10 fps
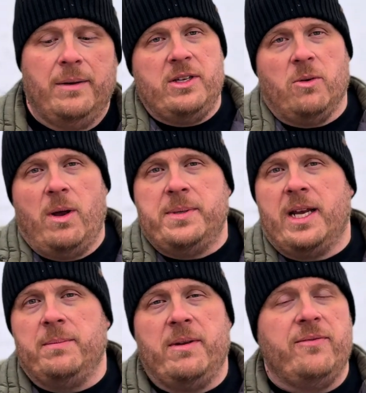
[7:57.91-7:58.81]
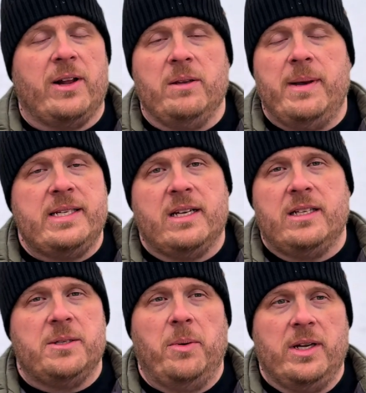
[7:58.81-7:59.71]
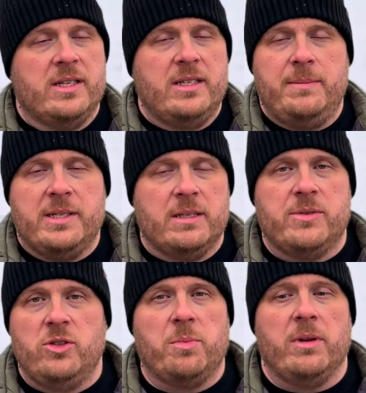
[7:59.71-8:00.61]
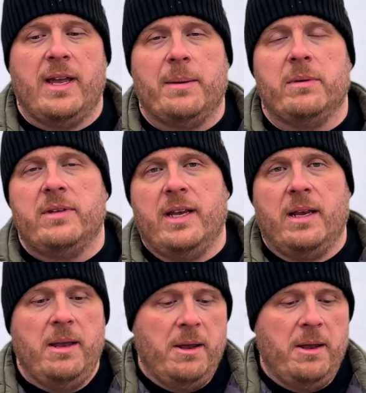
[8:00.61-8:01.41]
Your website can be fairly basic at this point. It doesn't need to be some super elaborate thing,